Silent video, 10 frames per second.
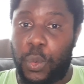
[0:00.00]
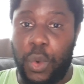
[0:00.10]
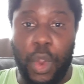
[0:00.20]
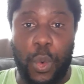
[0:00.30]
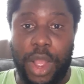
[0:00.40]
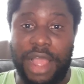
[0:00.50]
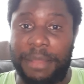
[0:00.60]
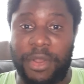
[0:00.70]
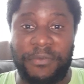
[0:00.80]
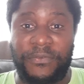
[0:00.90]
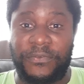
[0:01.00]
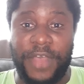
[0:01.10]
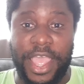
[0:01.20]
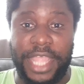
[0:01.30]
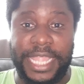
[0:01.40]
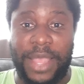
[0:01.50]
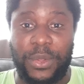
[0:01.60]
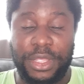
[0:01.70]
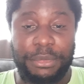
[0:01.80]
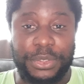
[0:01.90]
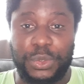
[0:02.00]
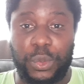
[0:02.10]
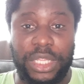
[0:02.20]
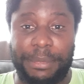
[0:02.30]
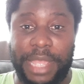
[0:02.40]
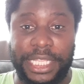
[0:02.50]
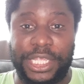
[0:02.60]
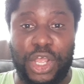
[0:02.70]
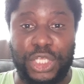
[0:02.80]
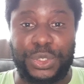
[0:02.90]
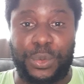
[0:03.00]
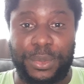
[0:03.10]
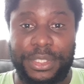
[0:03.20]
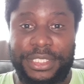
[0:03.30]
Whew, I'm on fire now, talking about the Arsenal.